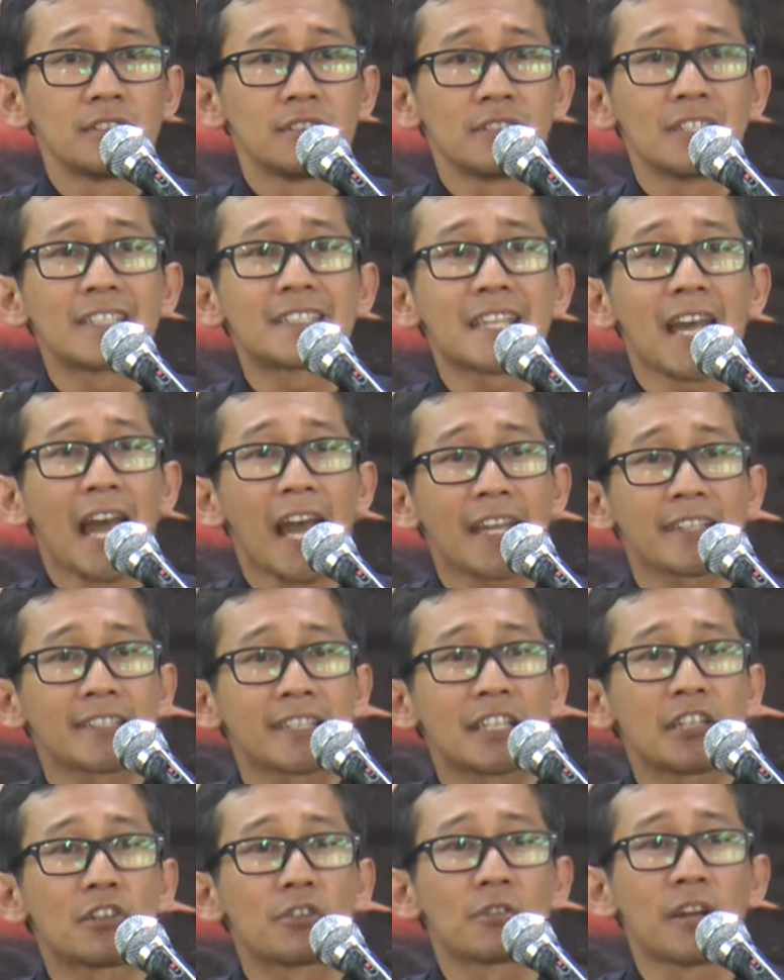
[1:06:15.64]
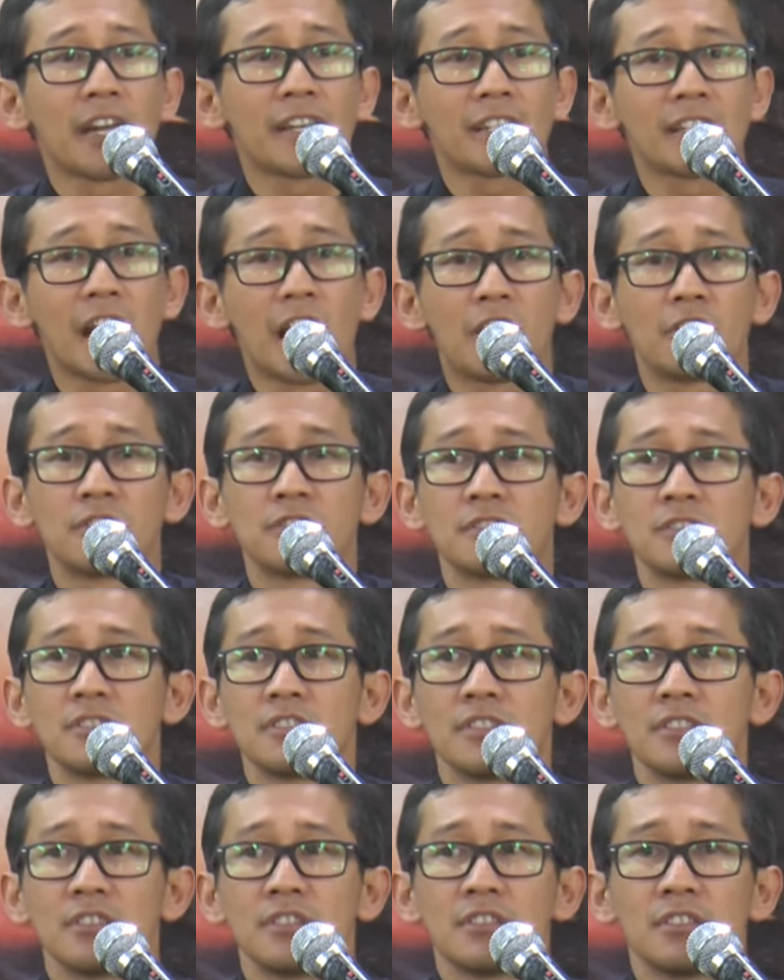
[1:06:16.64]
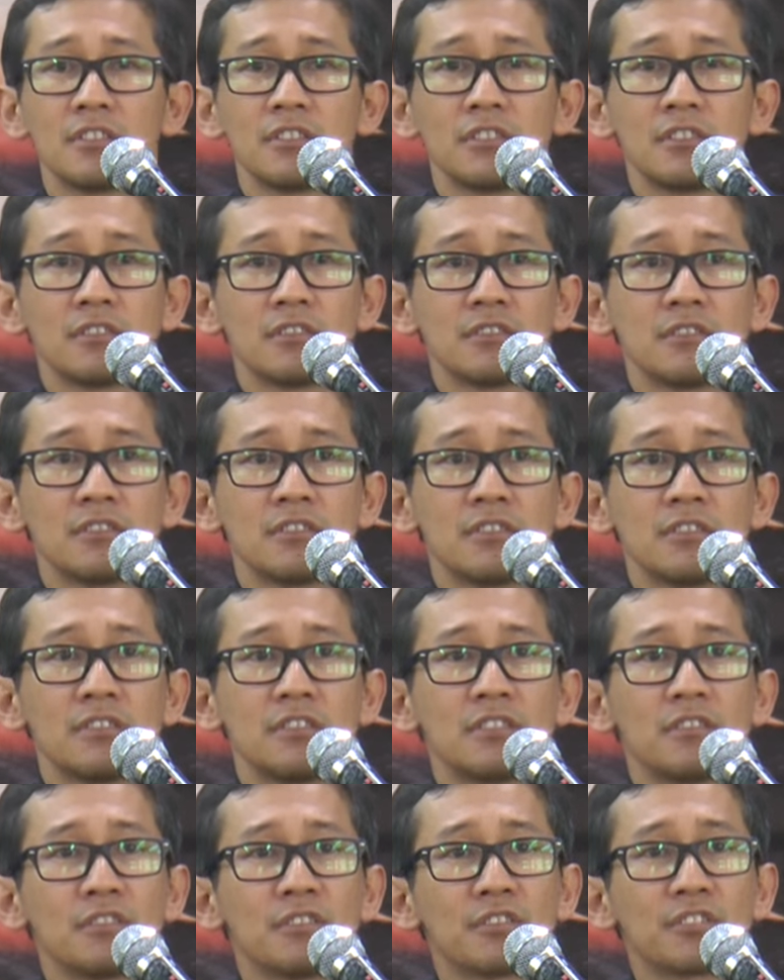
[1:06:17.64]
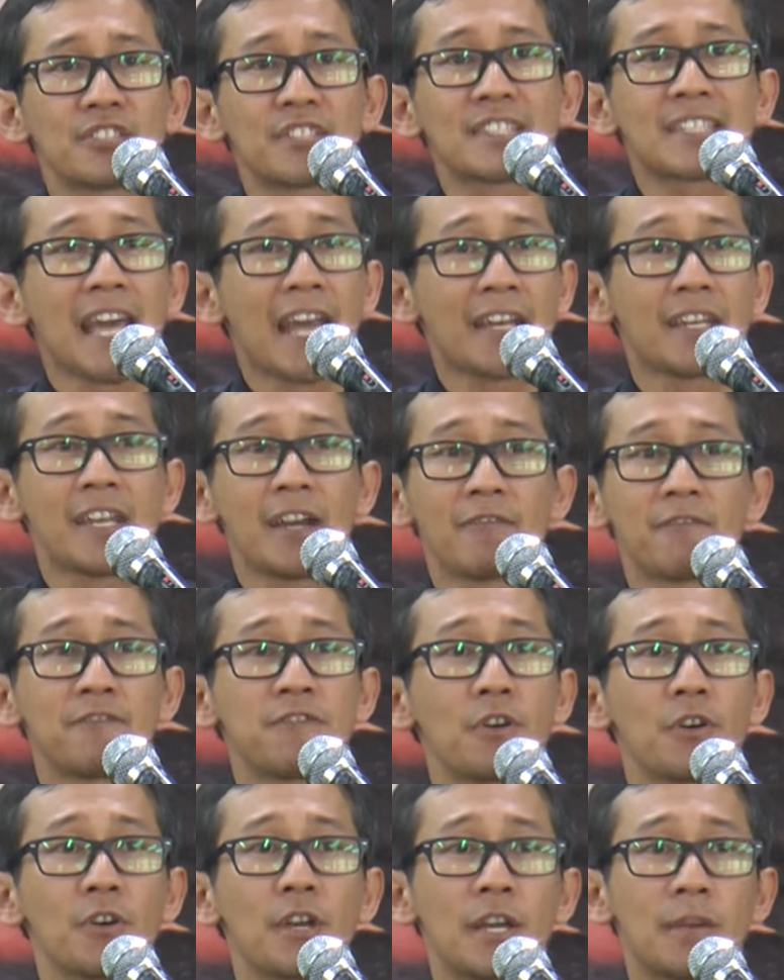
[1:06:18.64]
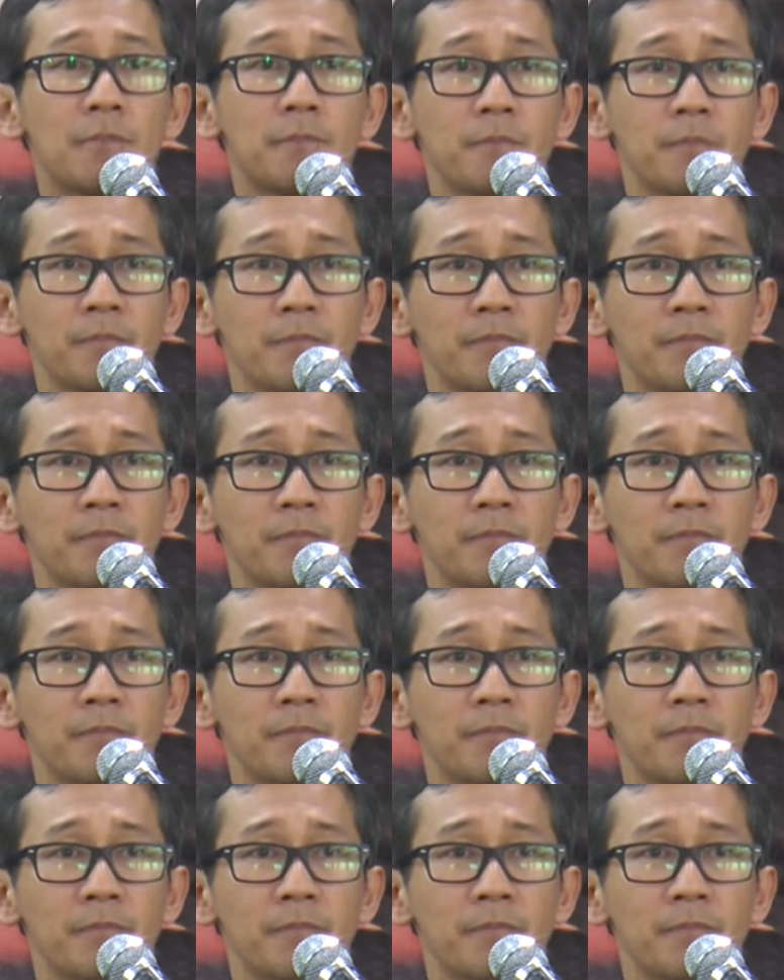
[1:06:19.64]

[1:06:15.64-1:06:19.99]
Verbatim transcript: He's asking you right now stand up for him.